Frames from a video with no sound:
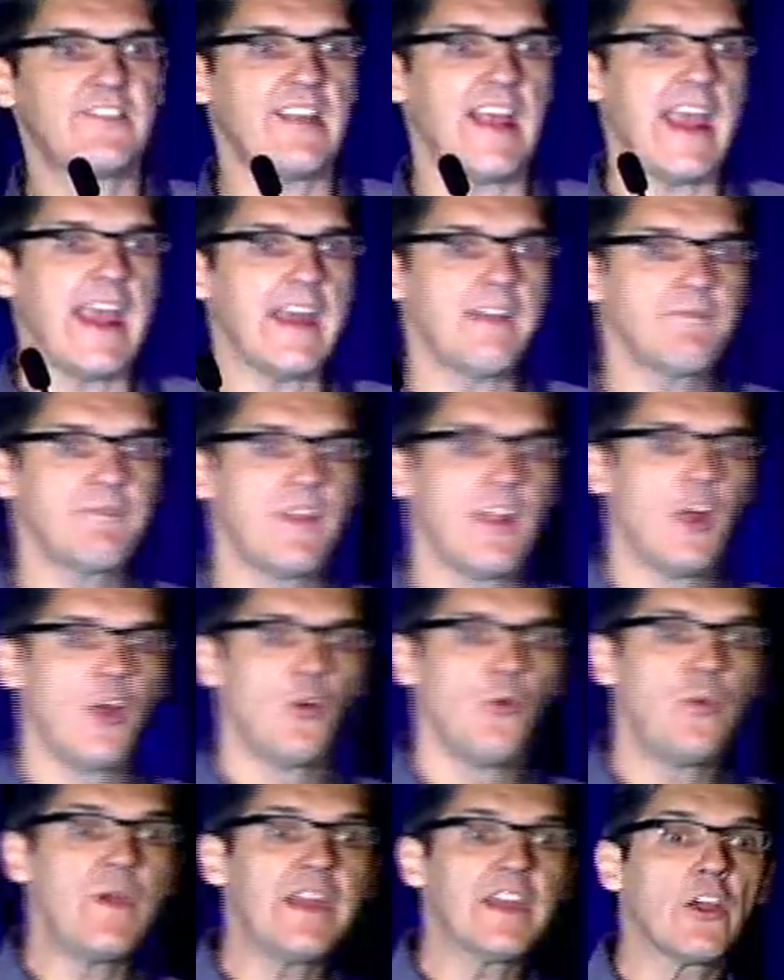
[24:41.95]
saying
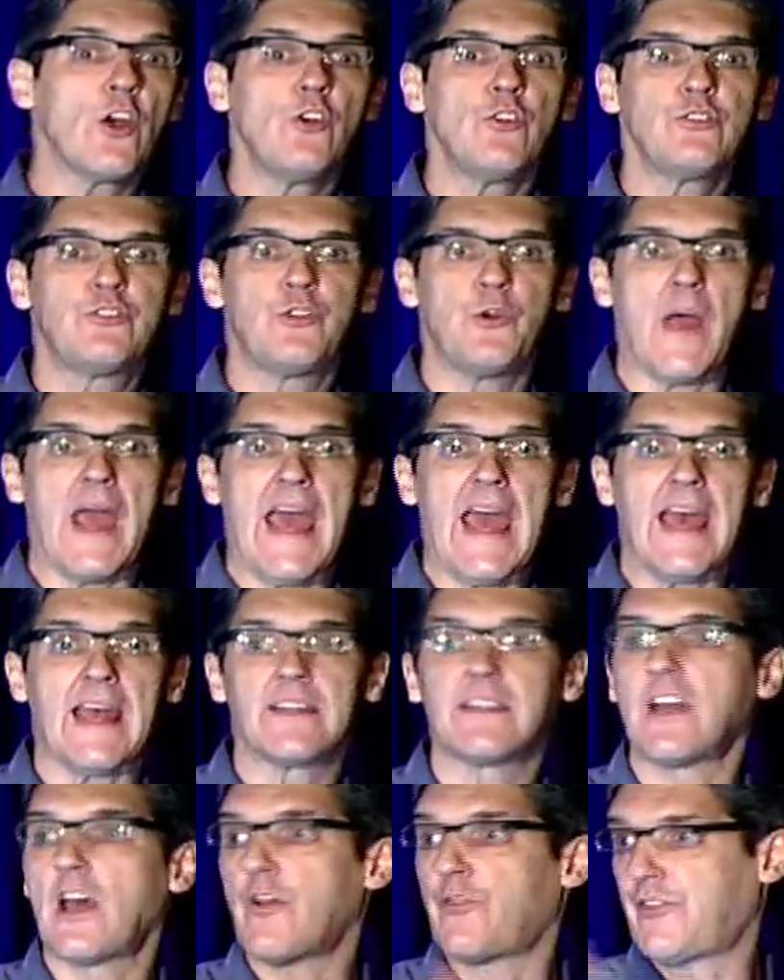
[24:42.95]
we are going to
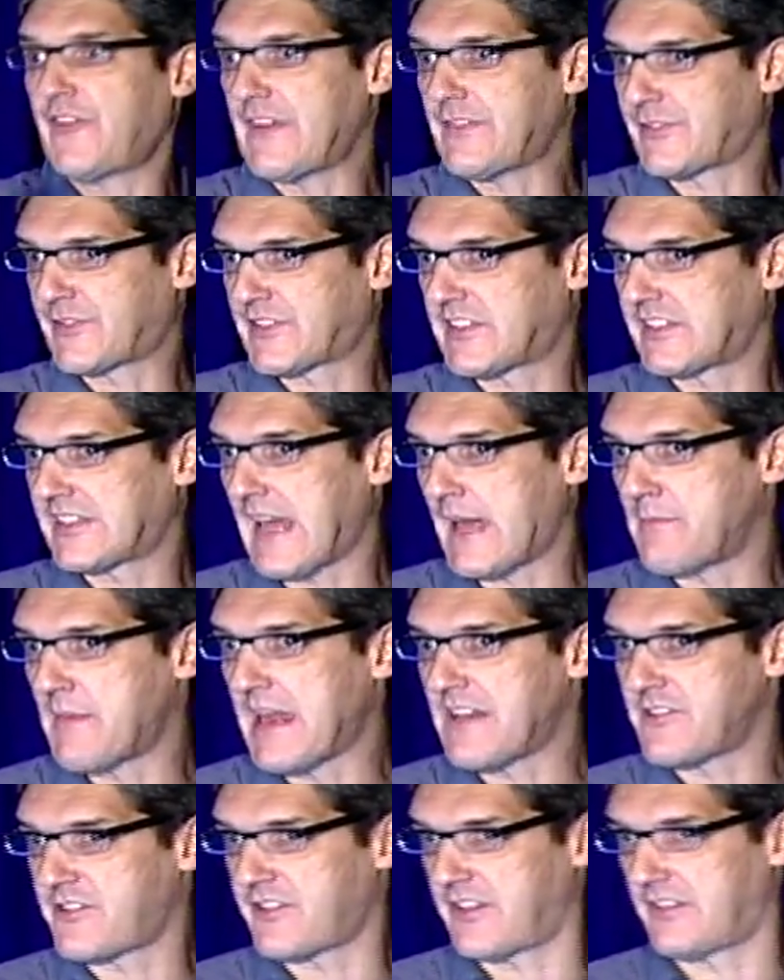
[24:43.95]
add a fifth
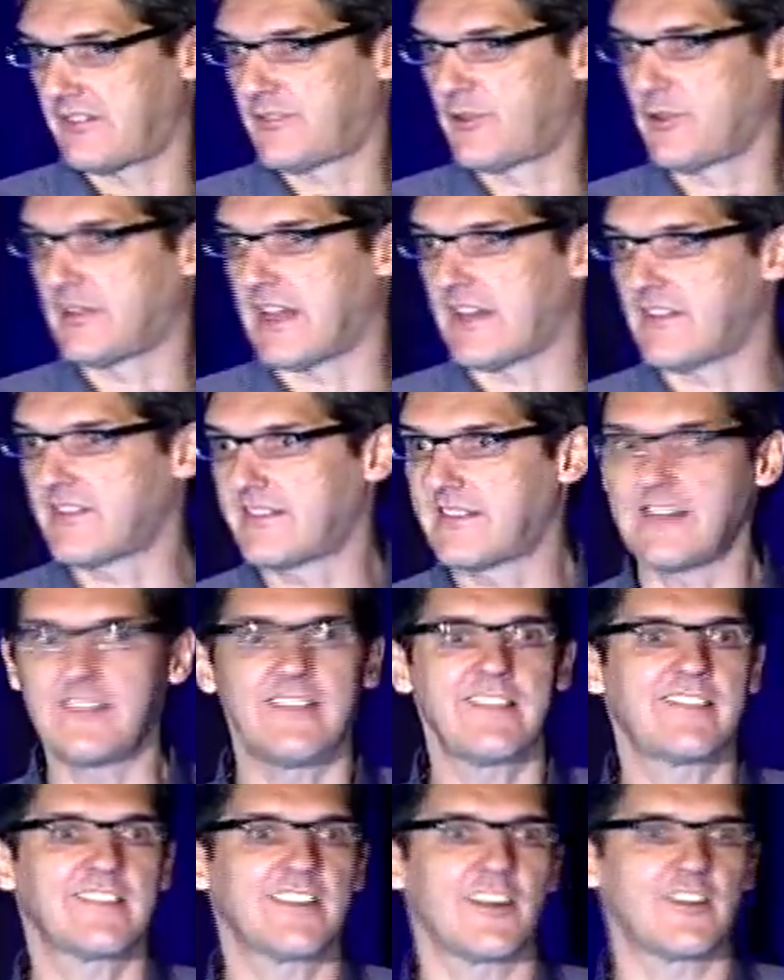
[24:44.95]
dimension to this. This
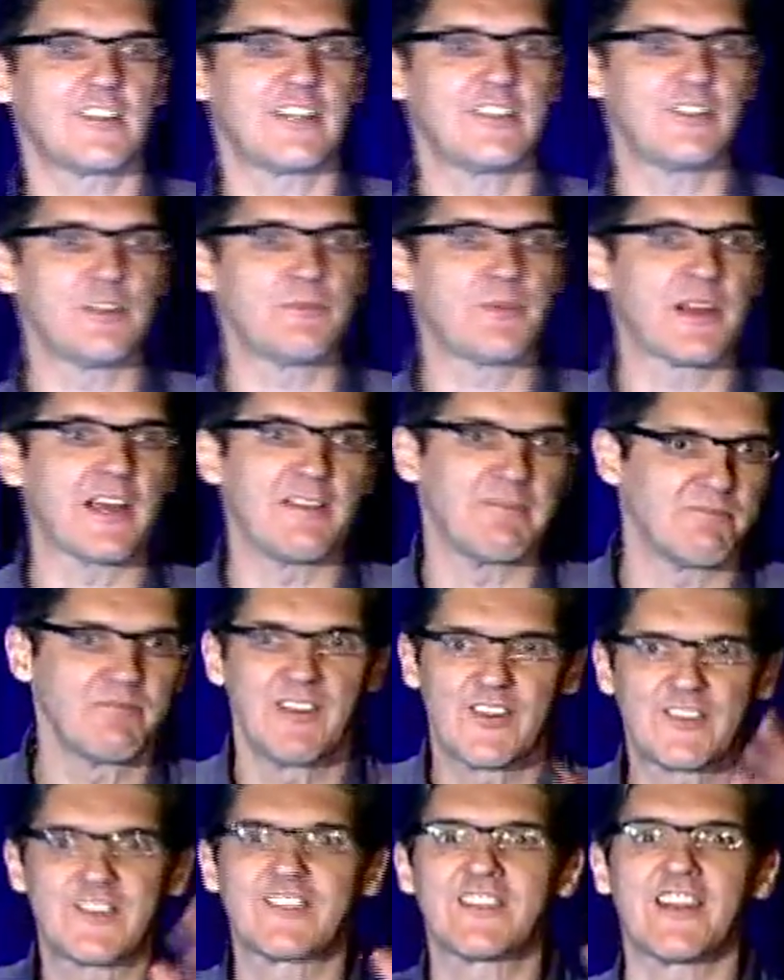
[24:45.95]
is starting to become
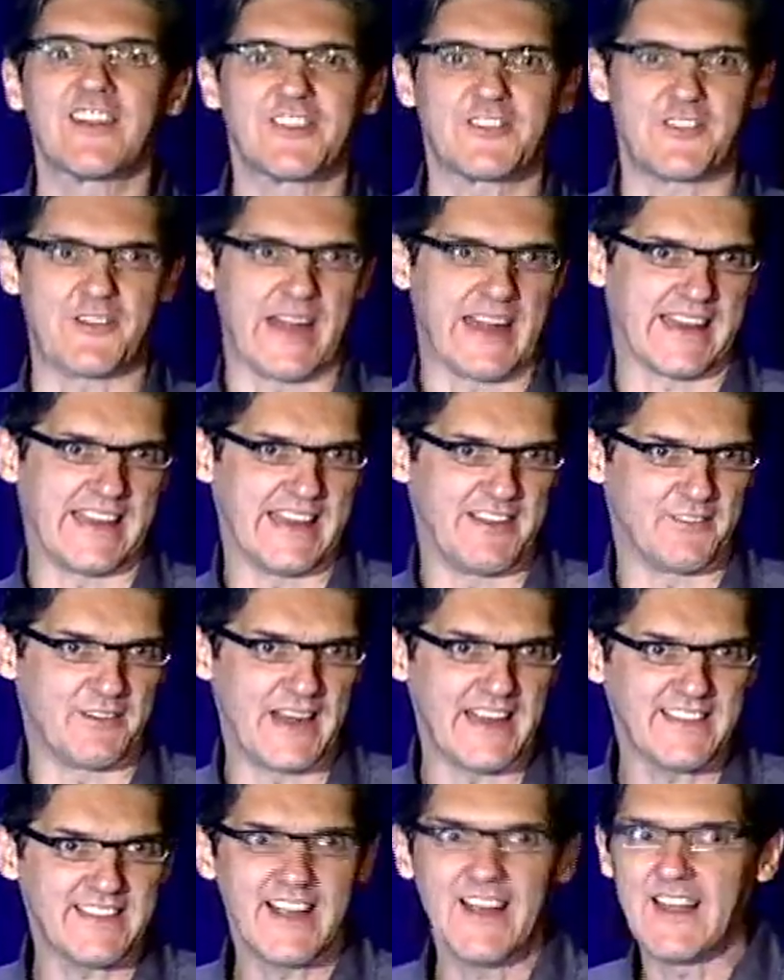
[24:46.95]
Star Trekky,
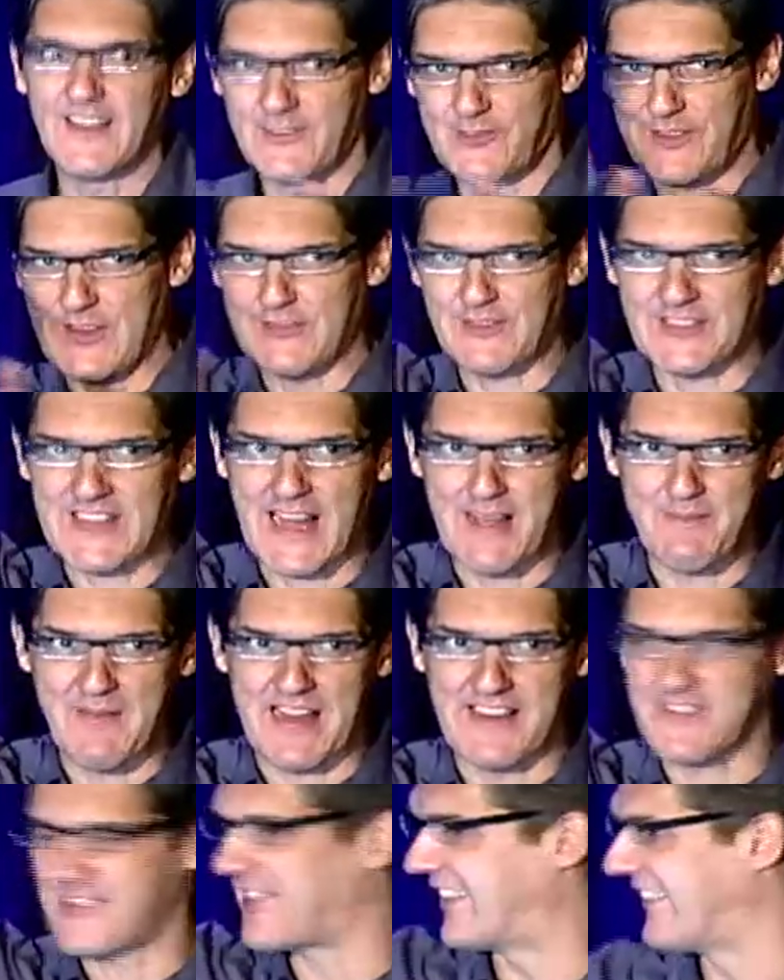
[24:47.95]
right? Fifth
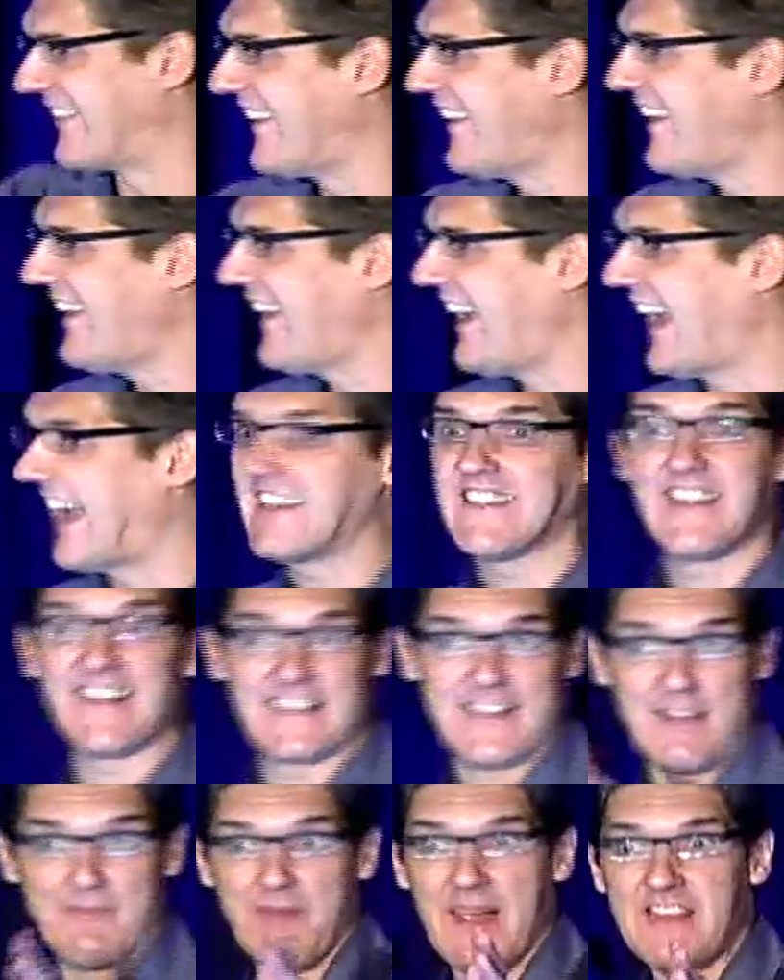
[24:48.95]
dimension. And
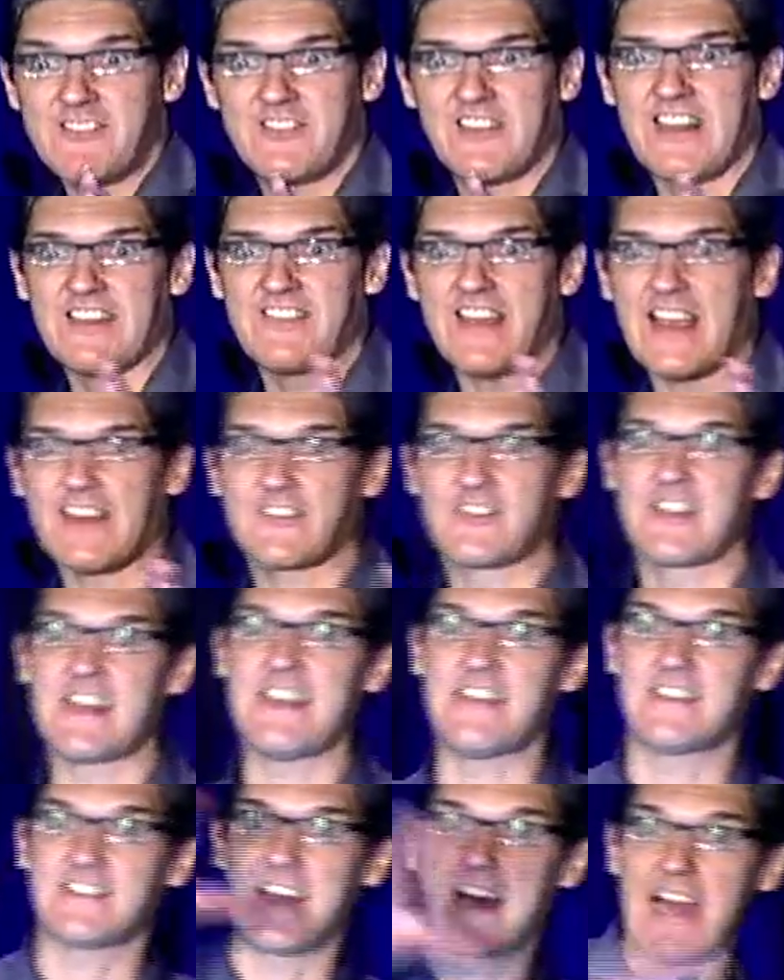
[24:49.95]
that dimension is
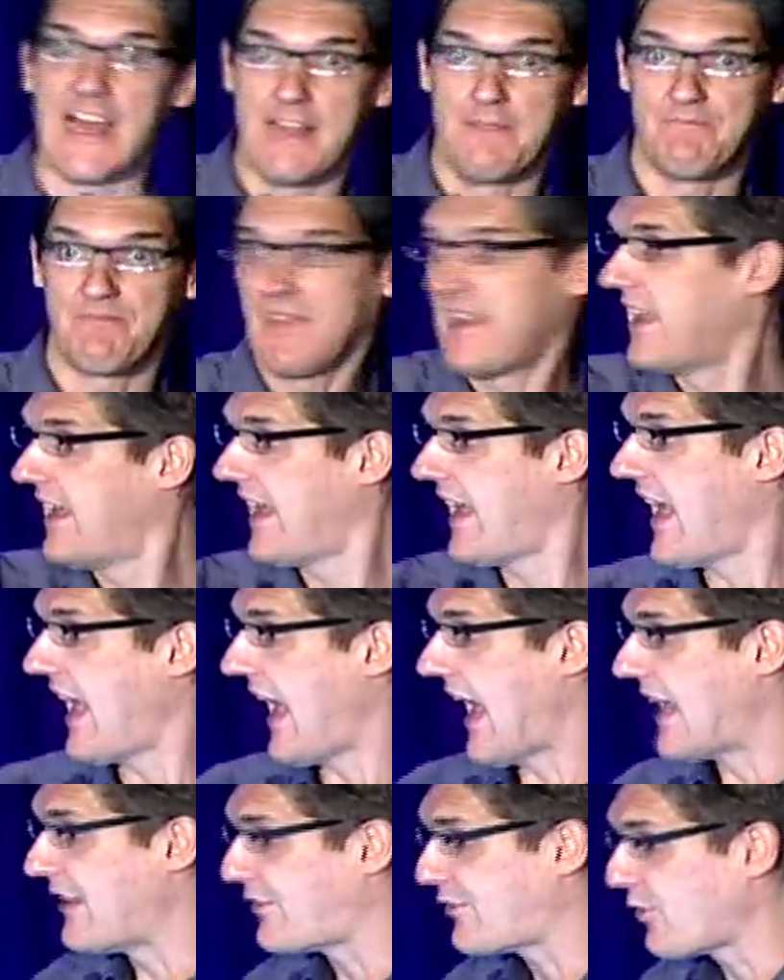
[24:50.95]
actually time.
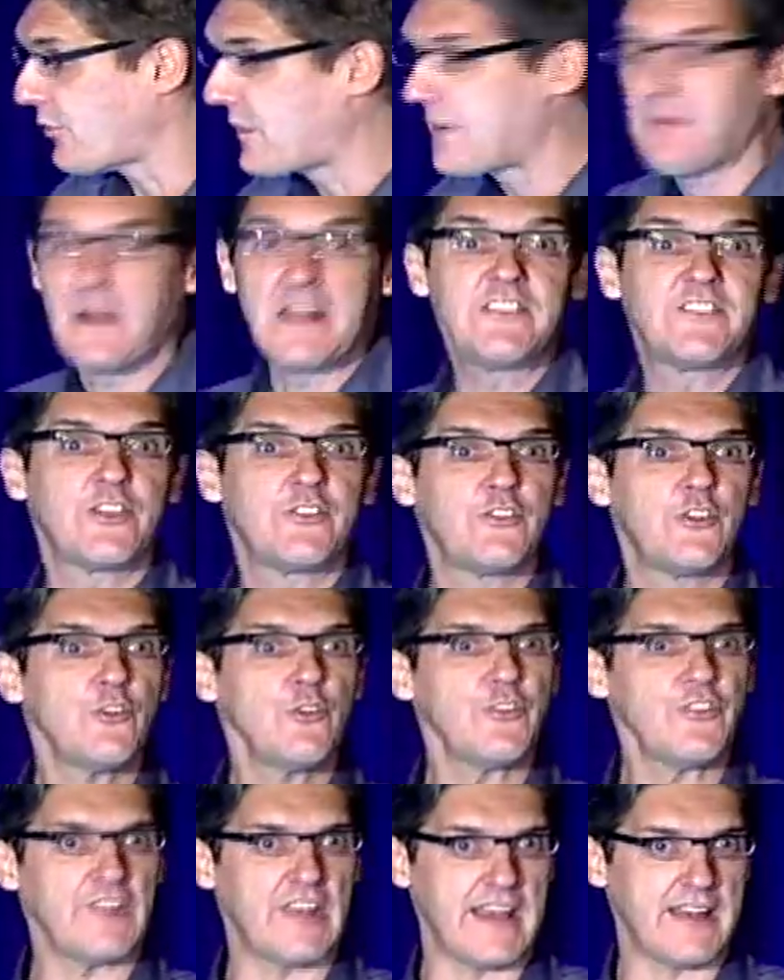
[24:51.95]
And so we're
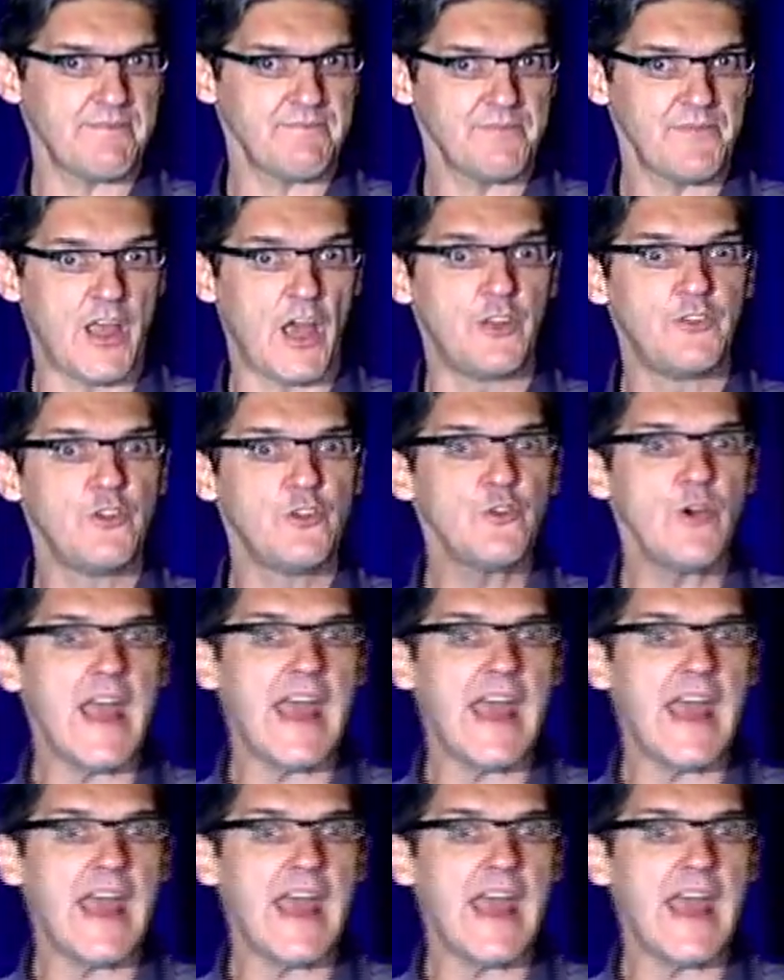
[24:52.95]
introducing a new